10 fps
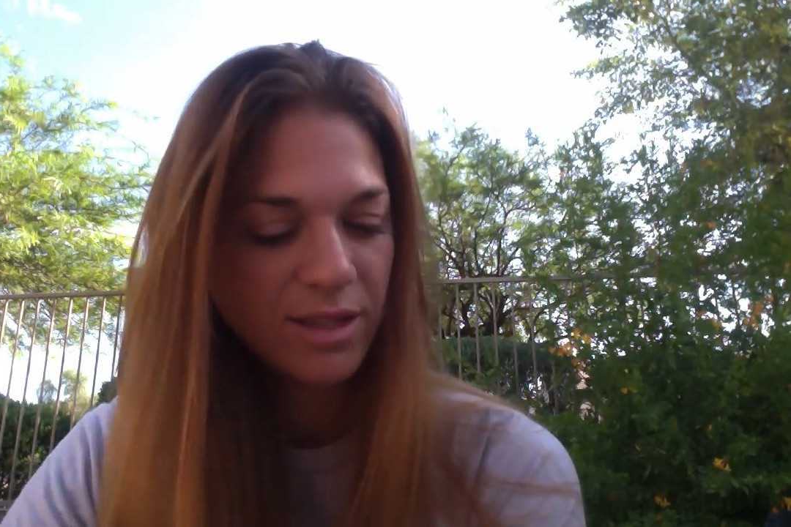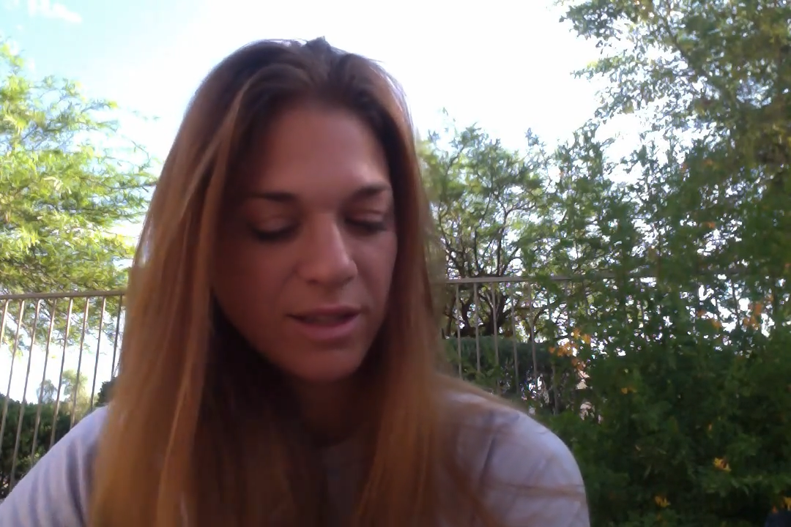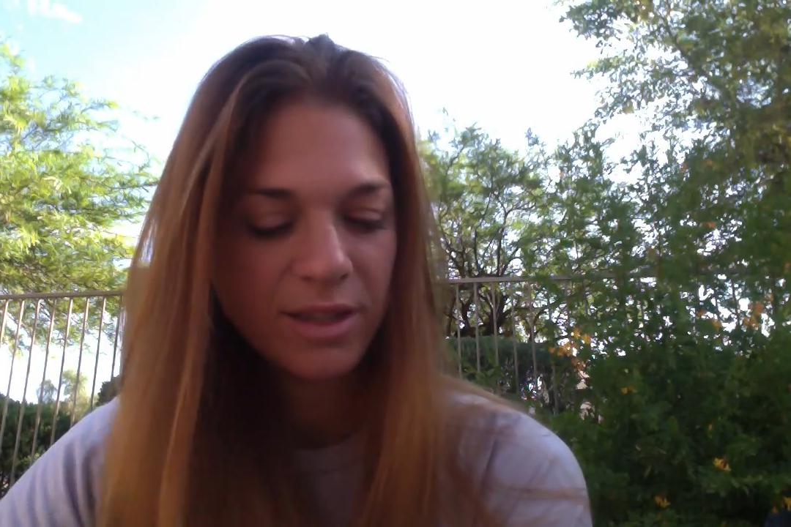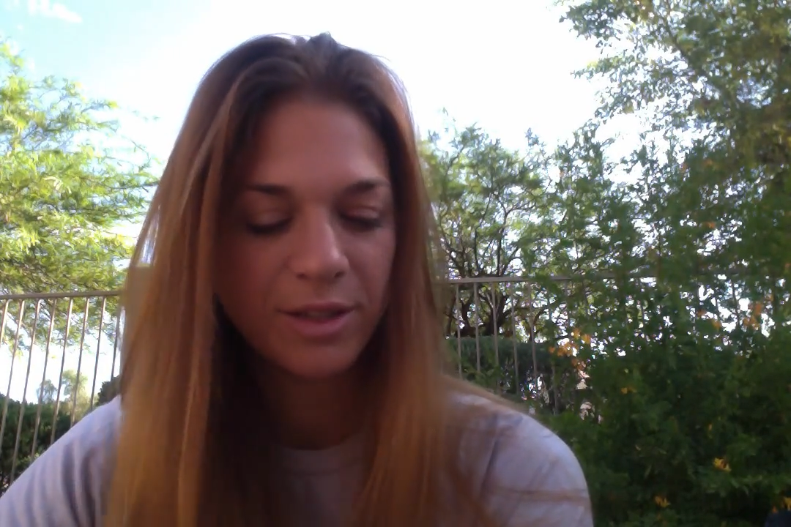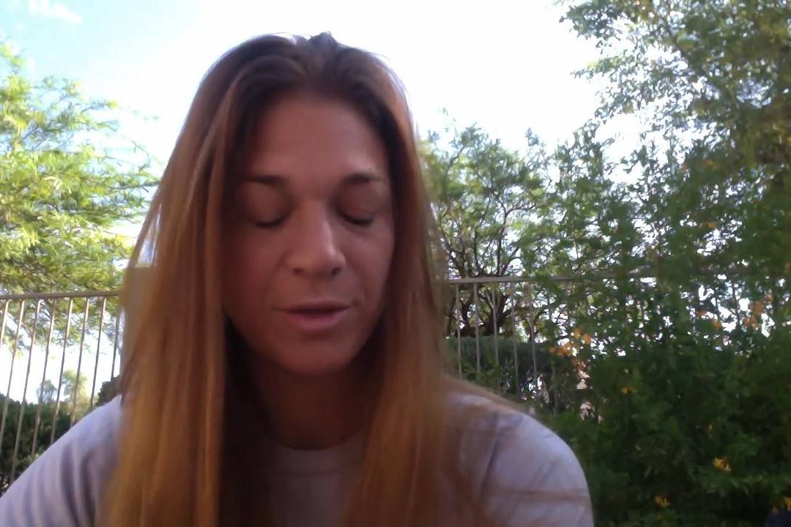a
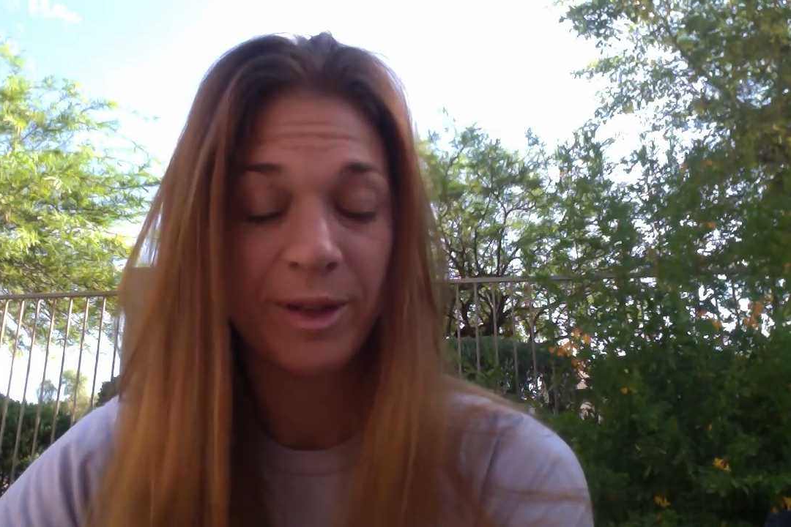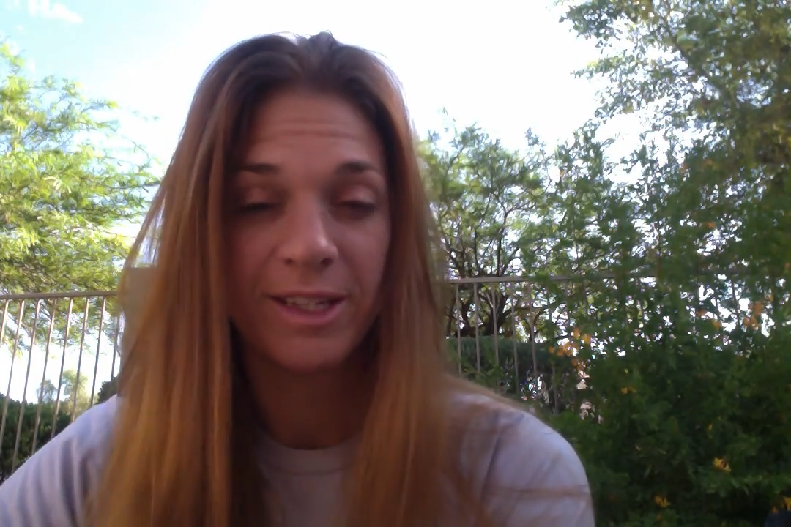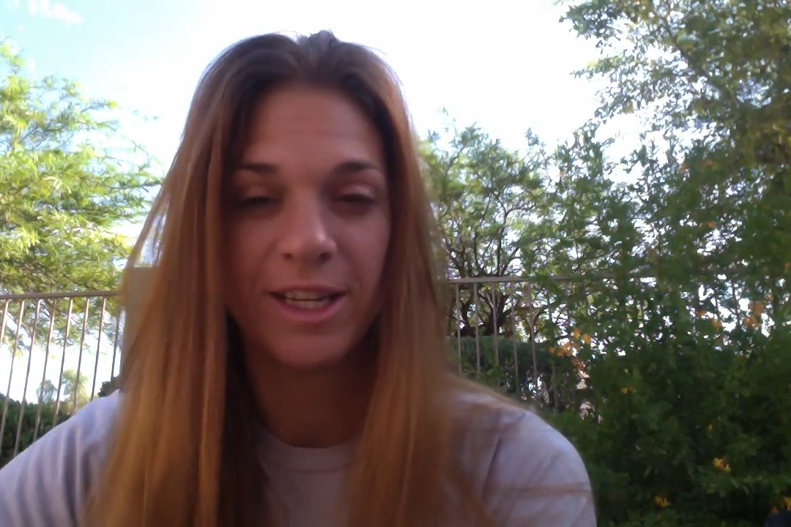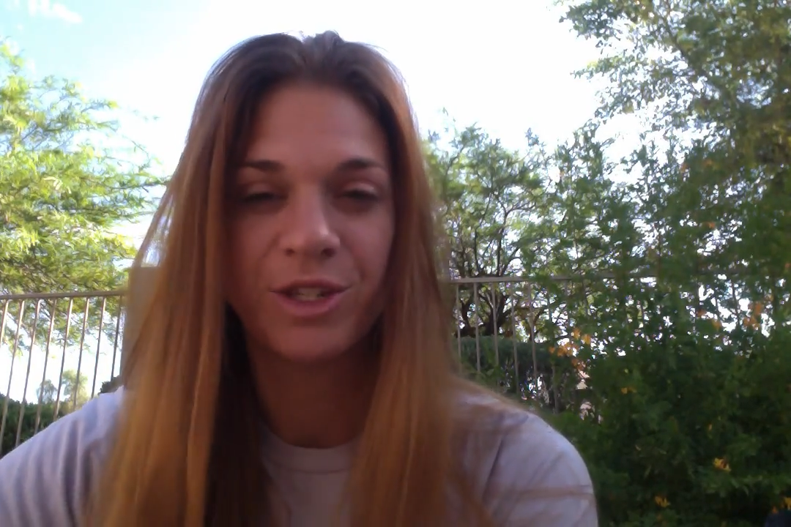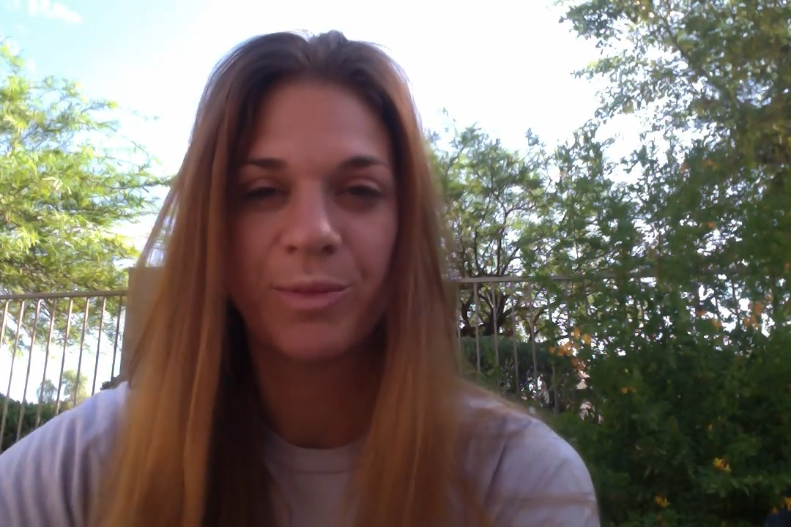good little
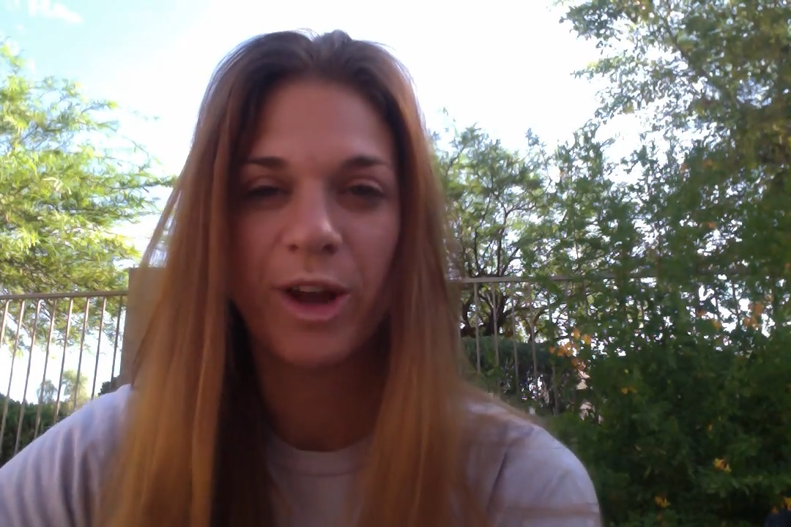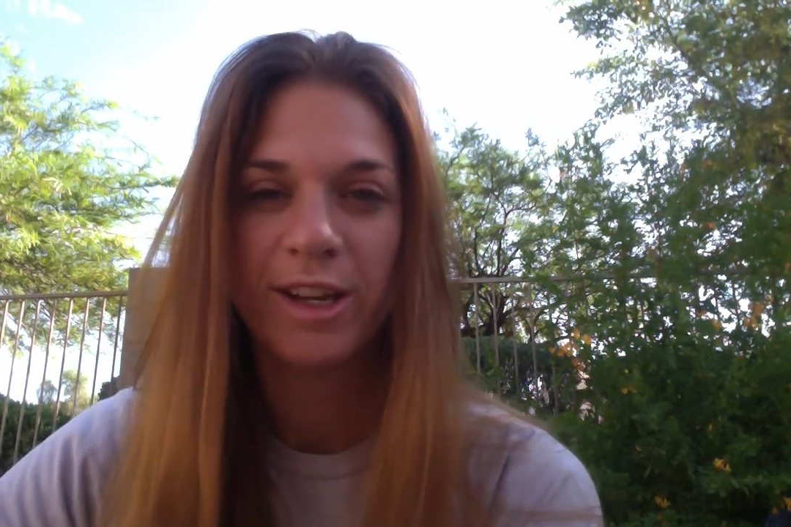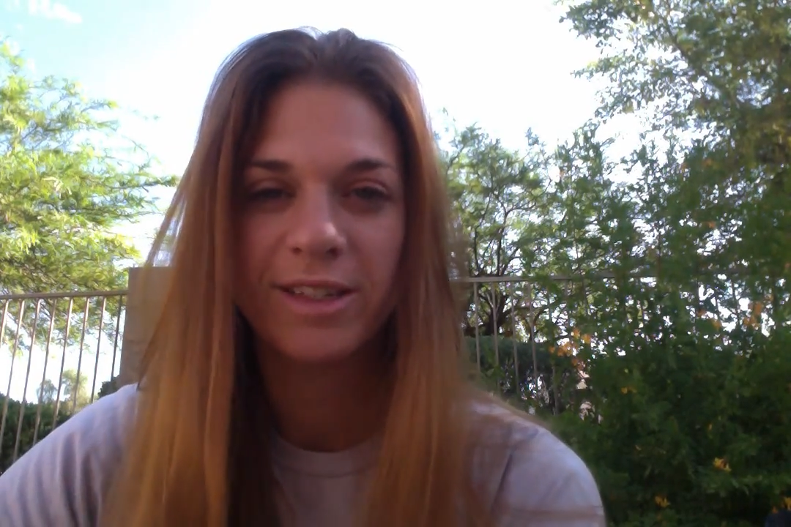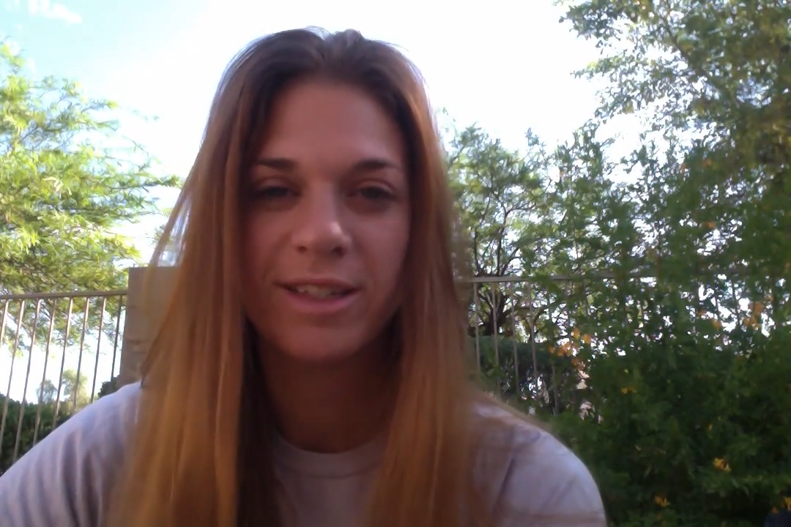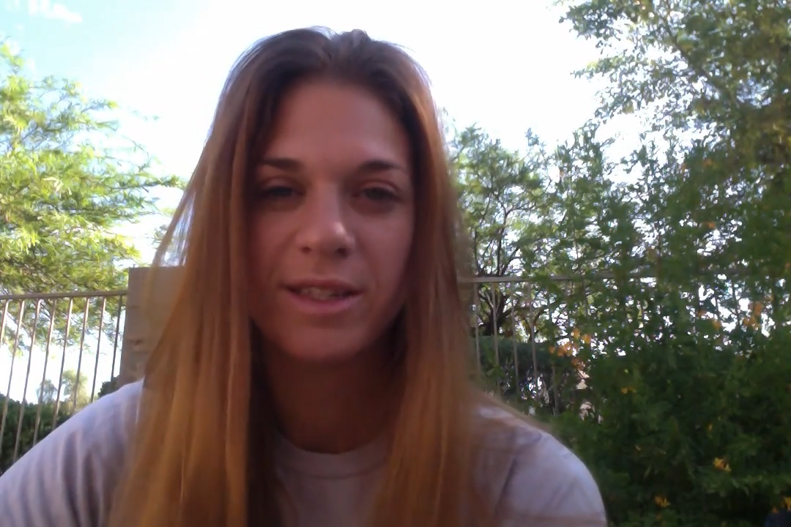meditation
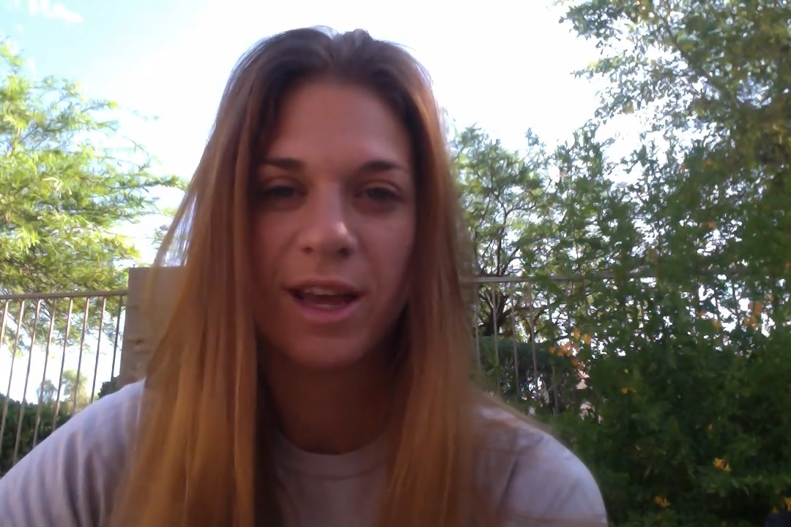practice.